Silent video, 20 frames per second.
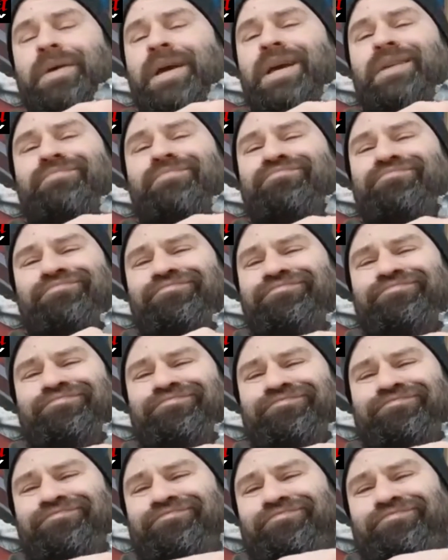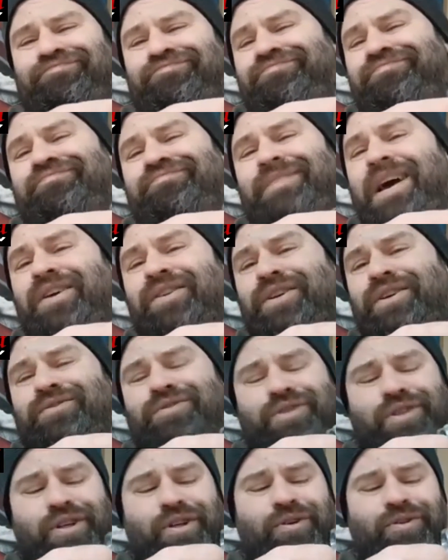Me? Hell
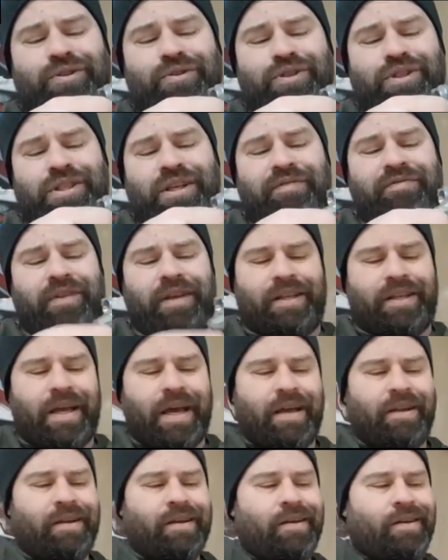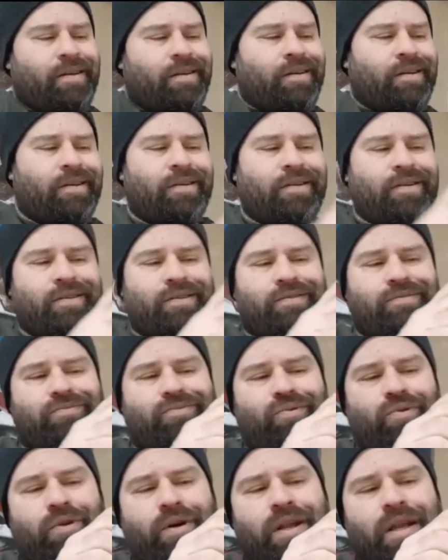no. You don't do stuff like that.
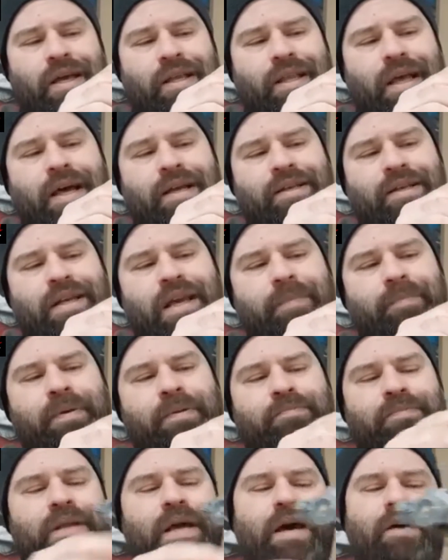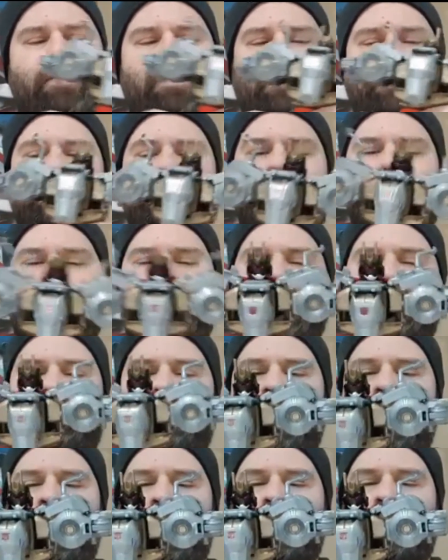Throw it like that. Keep him down. So that's
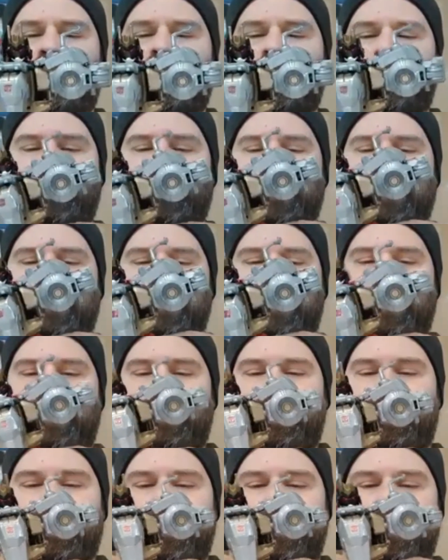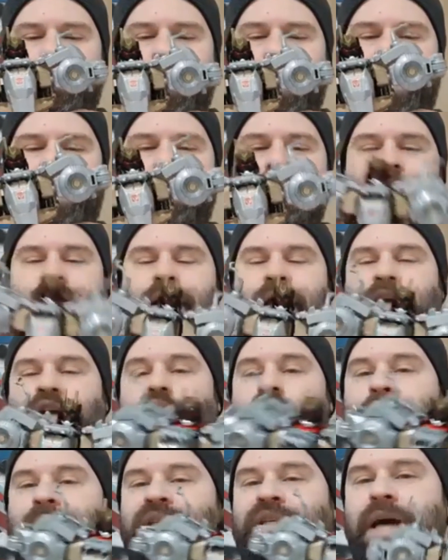what it is. So, like
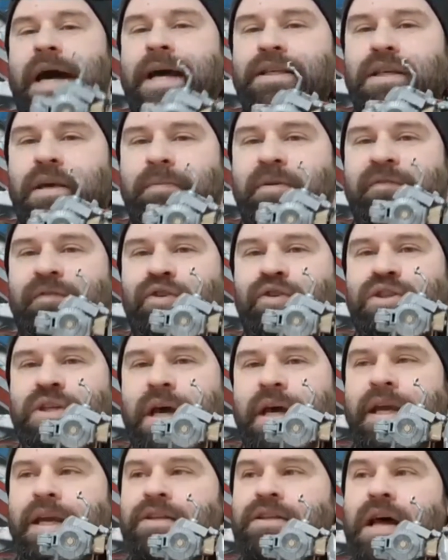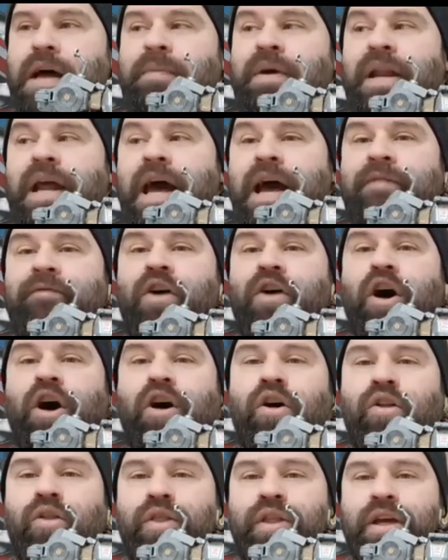always, guys, give me a few seconds. I'm going to have
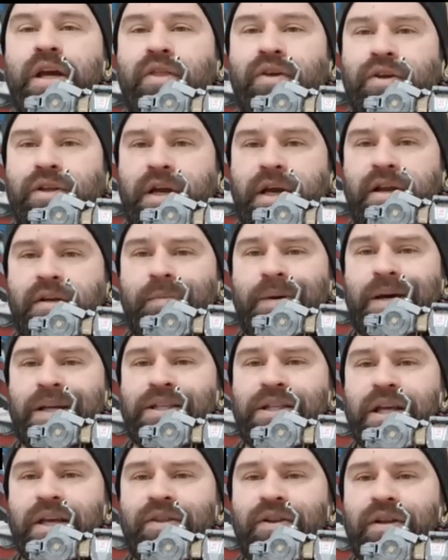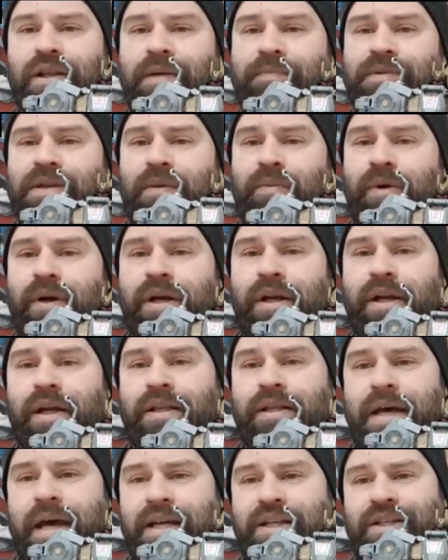all the other Dinobots in their limbs, and we're going to
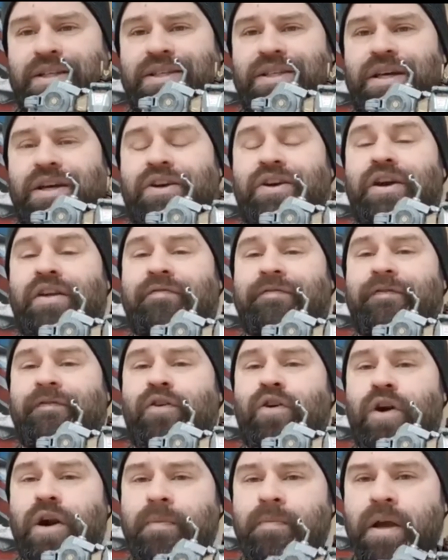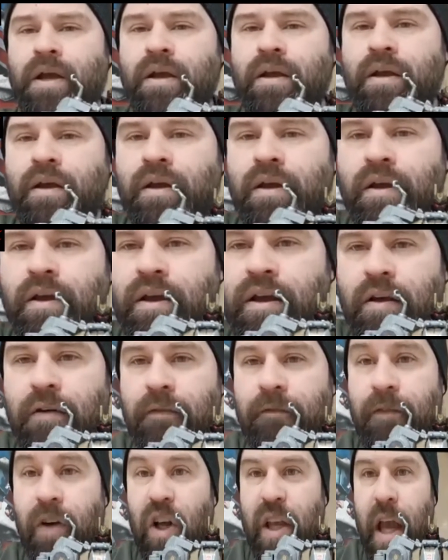attach this sucker and form
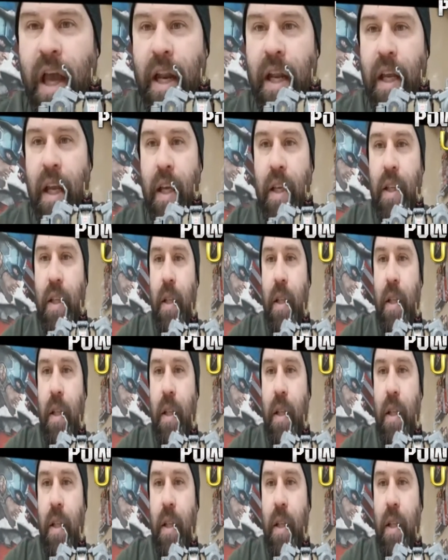Volcanicus.